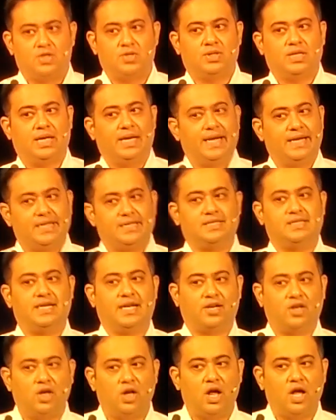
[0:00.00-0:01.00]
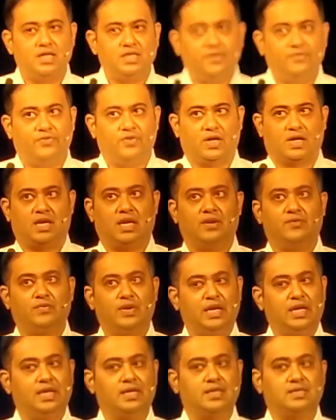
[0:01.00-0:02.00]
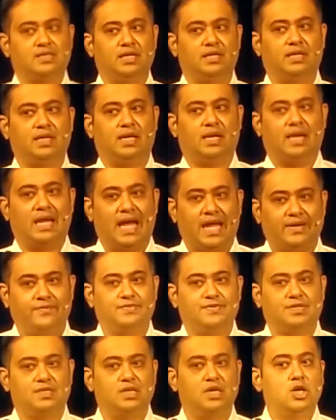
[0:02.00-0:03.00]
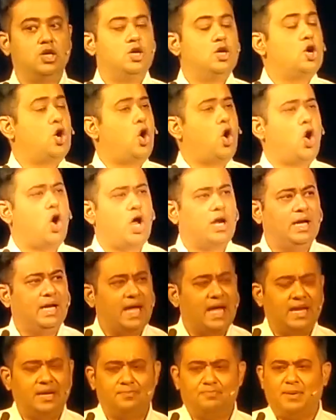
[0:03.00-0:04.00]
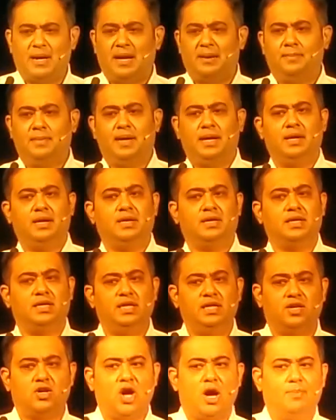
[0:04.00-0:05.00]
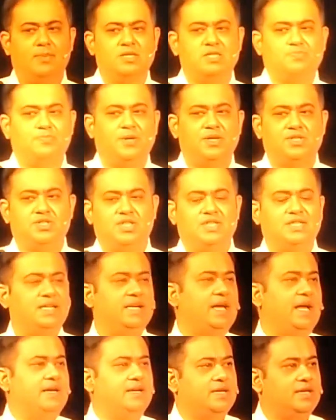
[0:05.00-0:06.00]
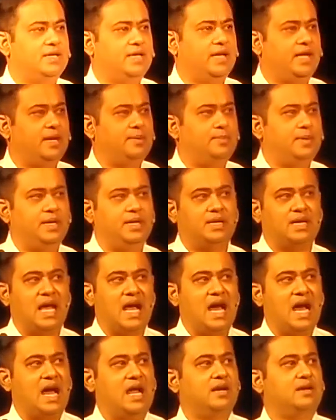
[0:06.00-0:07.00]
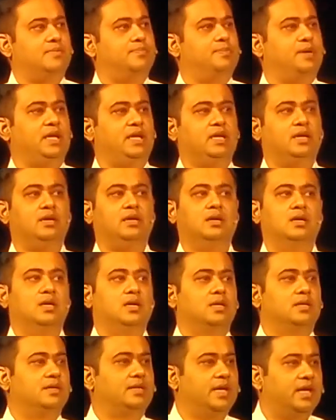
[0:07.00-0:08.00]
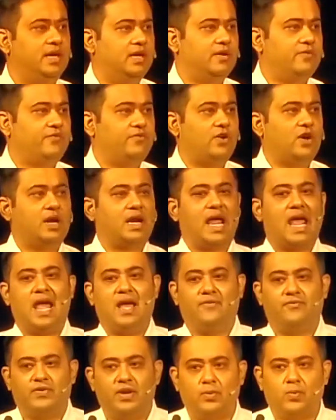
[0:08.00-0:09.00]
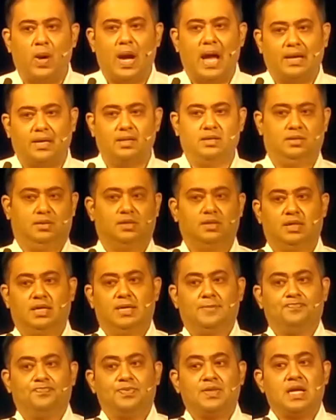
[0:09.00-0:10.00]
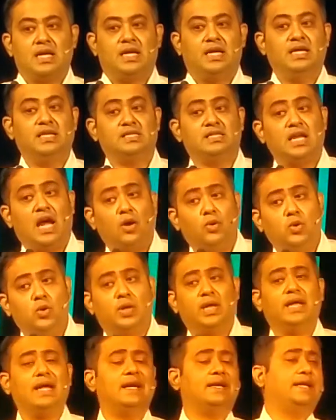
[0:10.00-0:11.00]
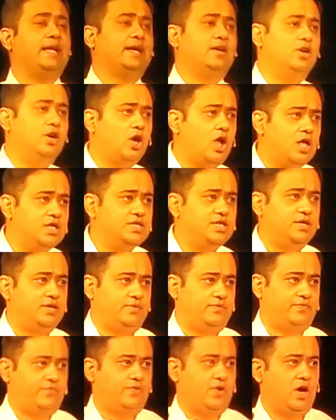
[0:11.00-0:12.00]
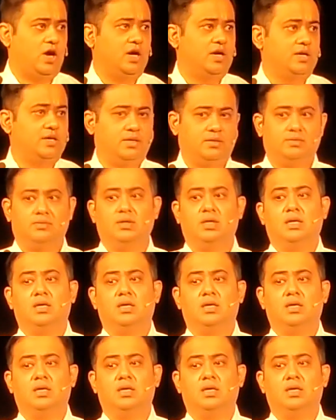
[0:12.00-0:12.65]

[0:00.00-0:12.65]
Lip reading: to the latest technology for convenience in their lives. Online payment, e-commerce purchase and entertainment are being there for everyone. He is now looking at technology for